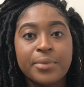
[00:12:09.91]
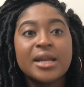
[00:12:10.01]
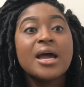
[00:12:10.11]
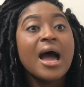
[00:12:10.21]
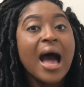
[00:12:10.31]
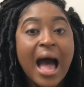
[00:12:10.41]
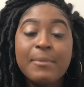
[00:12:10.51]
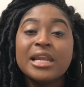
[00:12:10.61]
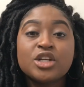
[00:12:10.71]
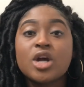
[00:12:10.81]
but I'm
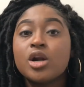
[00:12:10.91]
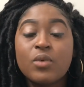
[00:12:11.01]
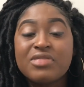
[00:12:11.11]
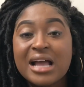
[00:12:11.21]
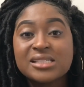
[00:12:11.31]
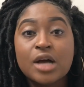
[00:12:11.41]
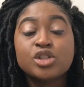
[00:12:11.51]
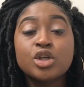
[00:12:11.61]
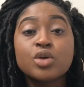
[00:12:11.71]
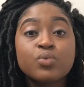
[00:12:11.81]
going to let y'all know when that's out
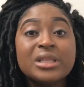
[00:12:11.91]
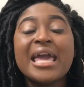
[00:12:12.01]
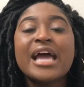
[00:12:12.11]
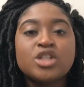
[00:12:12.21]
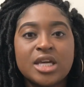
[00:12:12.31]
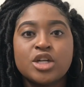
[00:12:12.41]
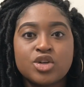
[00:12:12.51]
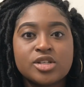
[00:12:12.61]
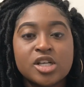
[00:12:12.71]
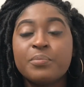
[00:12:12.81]
so you can really educate
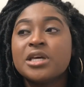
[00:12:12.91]
yourself,